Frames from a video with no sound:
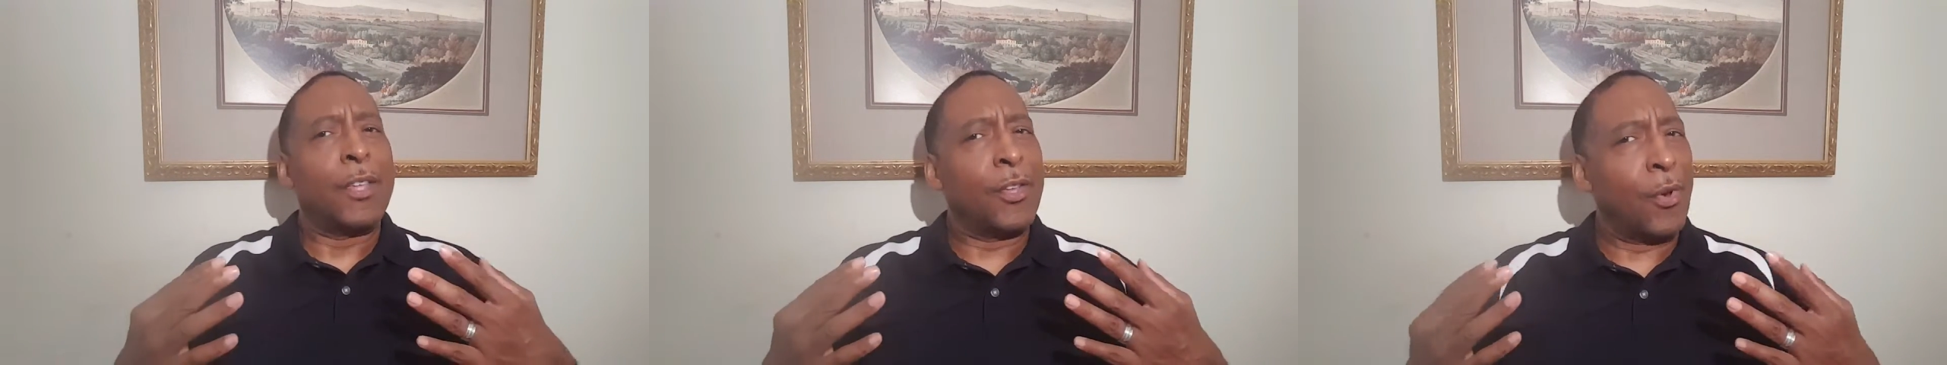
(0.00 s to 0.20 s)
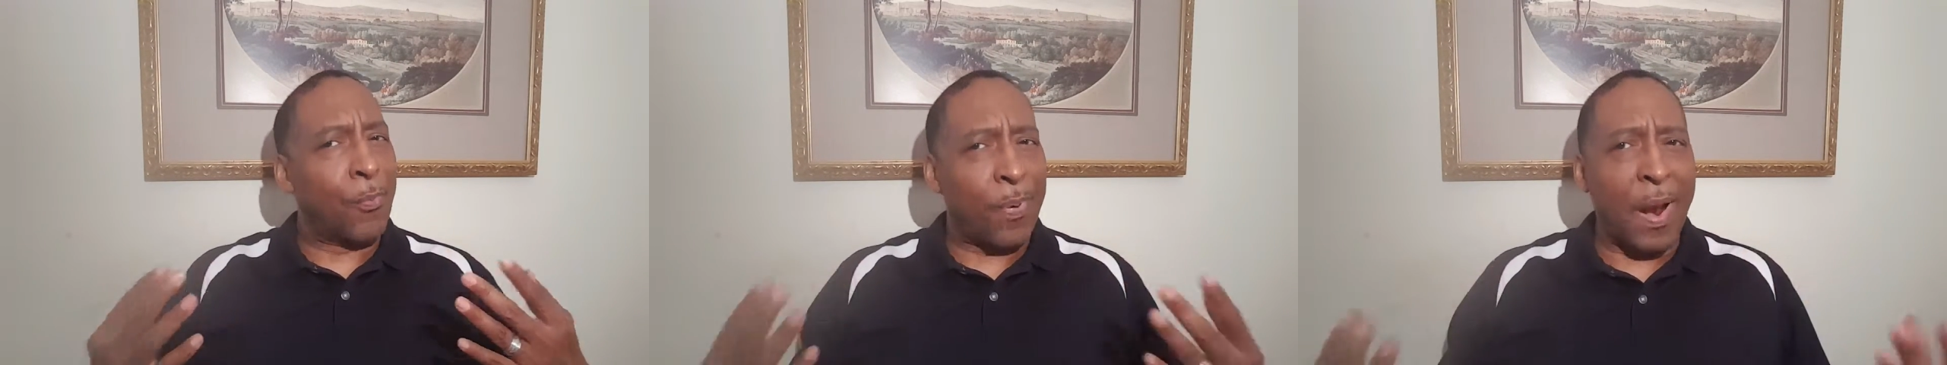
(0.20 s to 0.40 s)

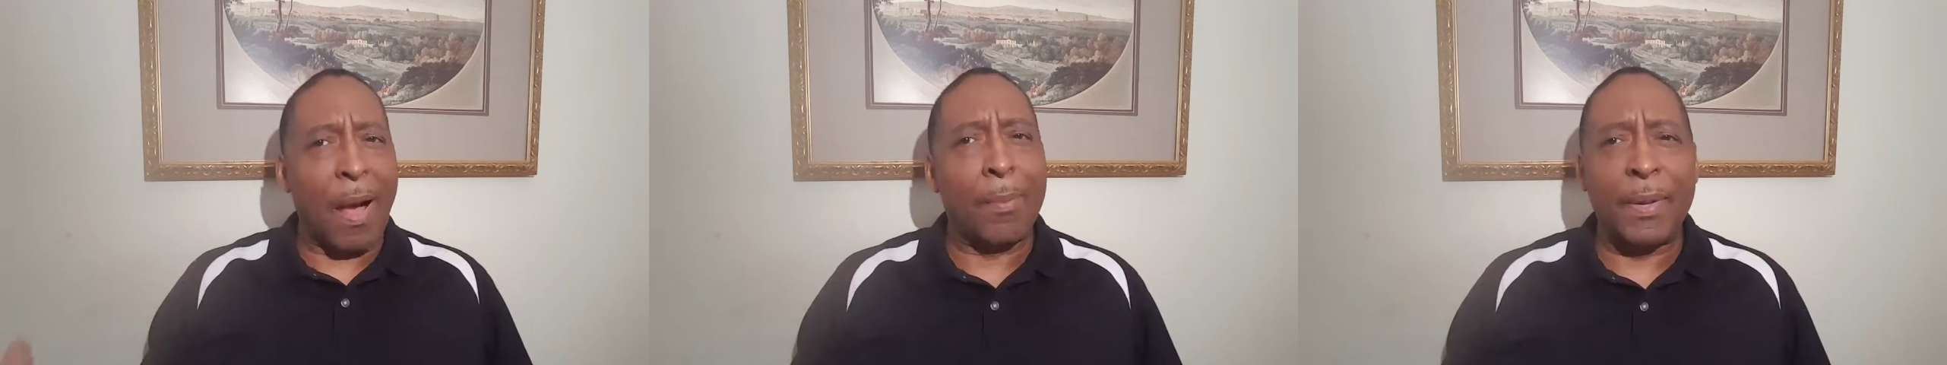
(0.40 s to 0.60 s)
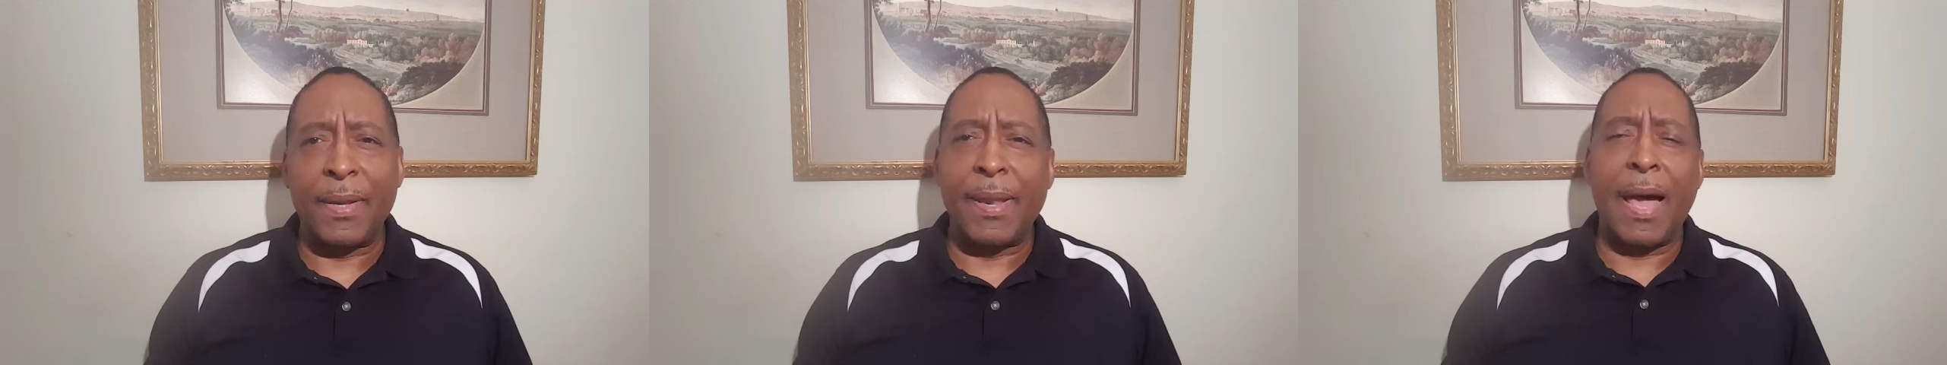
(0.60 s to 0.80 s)
you're
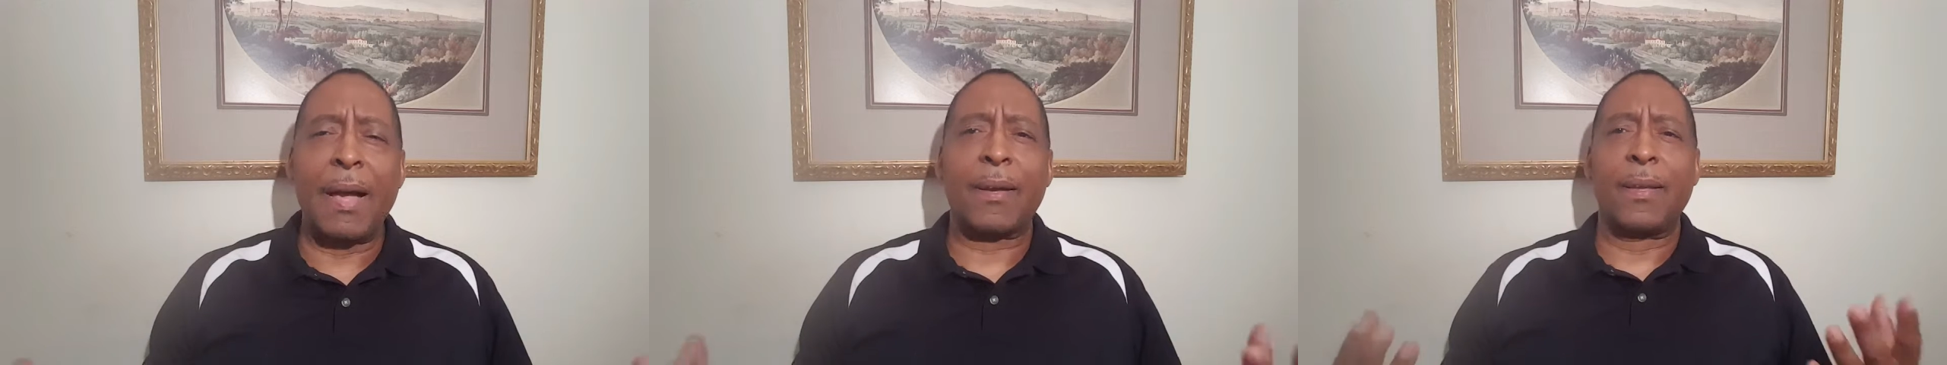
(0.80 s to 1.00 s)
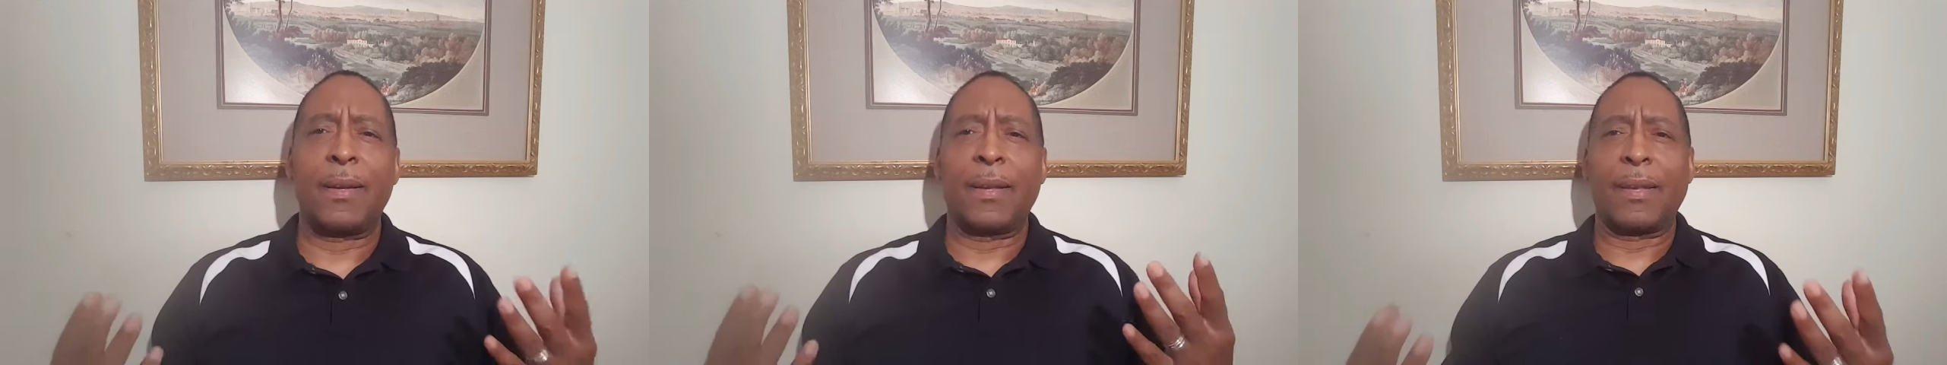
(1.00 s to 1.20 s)
probably
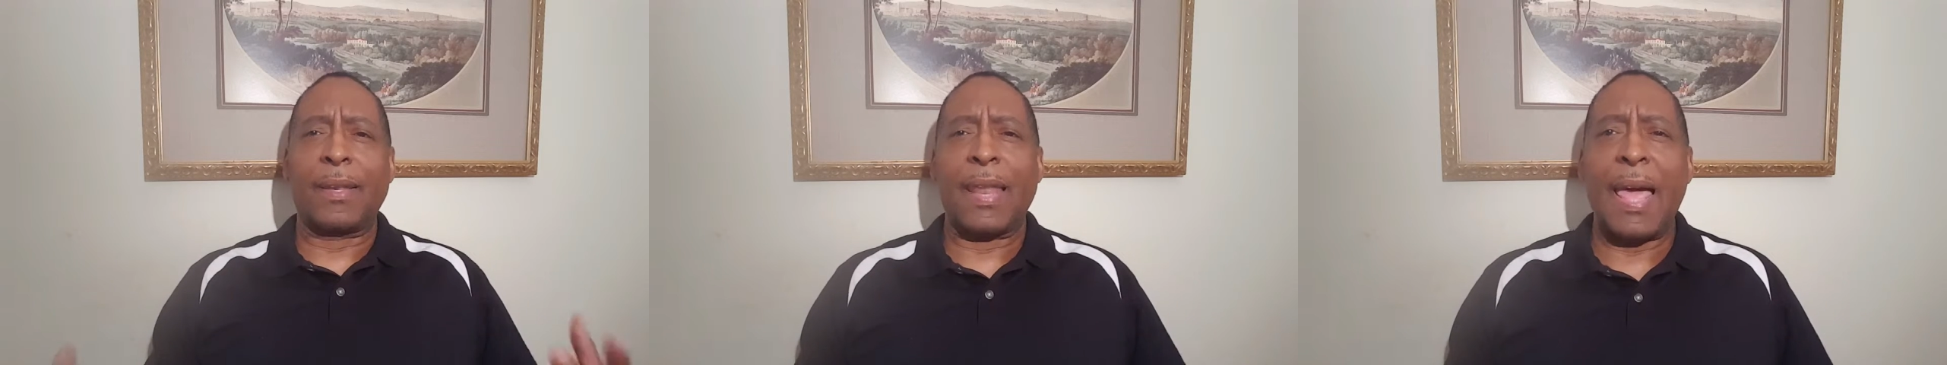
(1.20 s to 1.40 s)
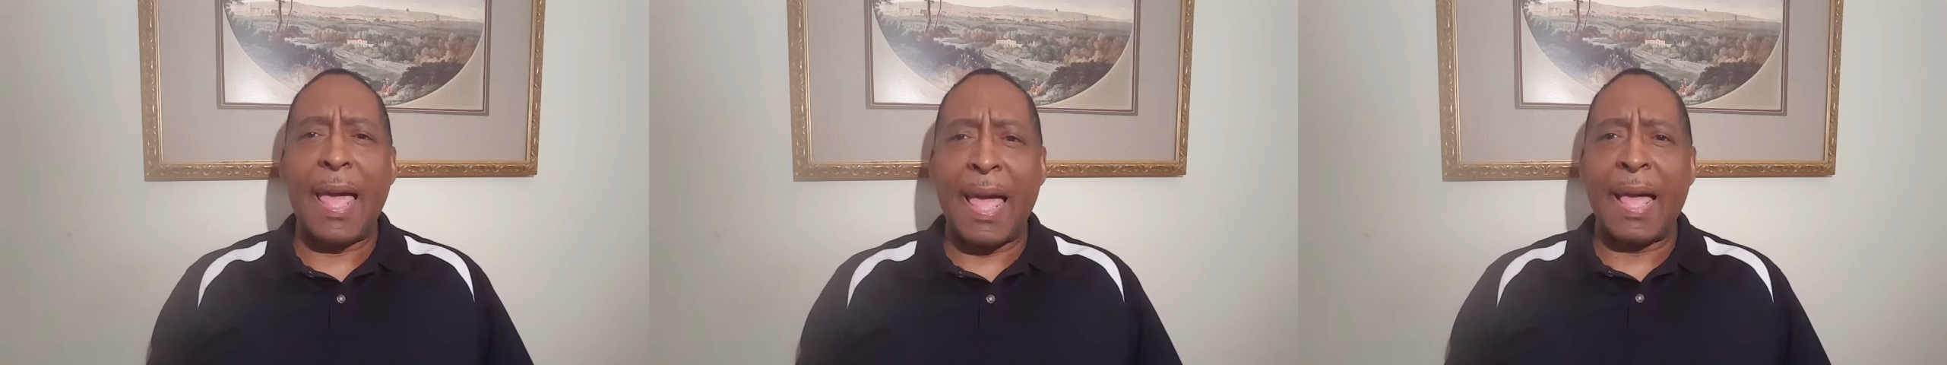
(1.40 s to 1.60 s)
not going to
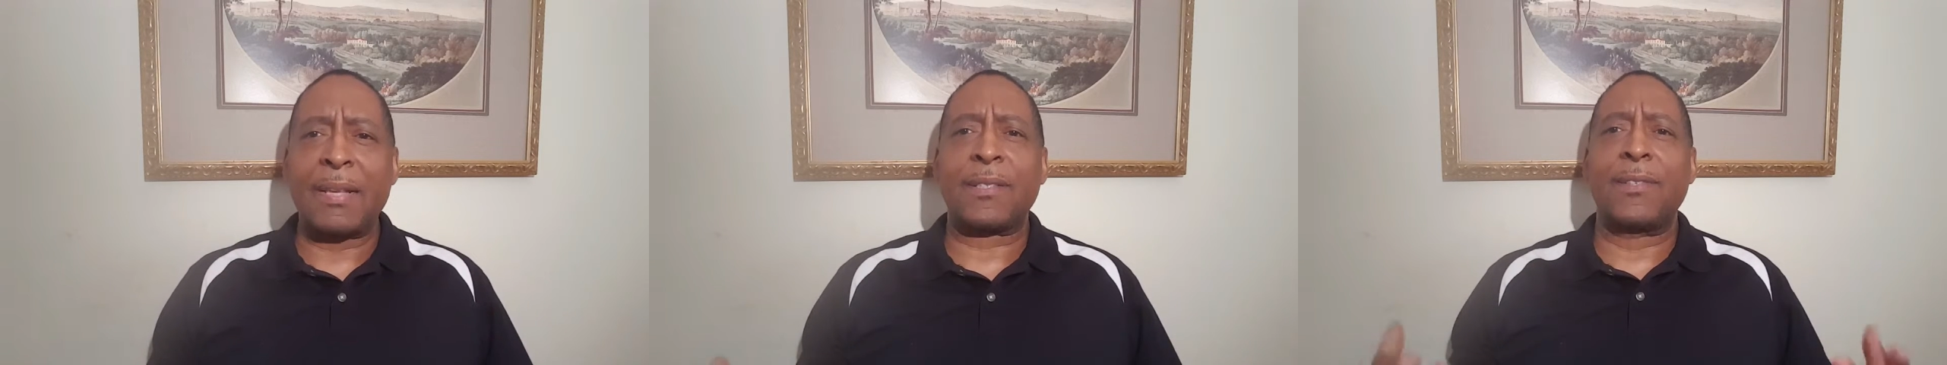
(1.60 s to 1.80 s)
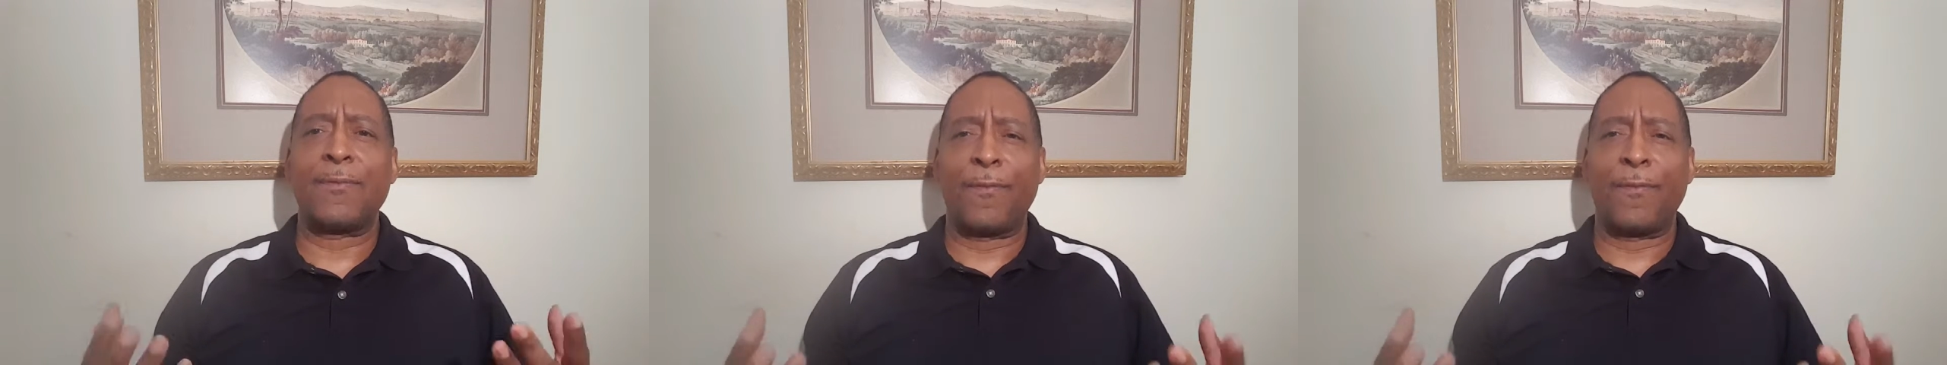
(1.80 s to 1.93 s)
last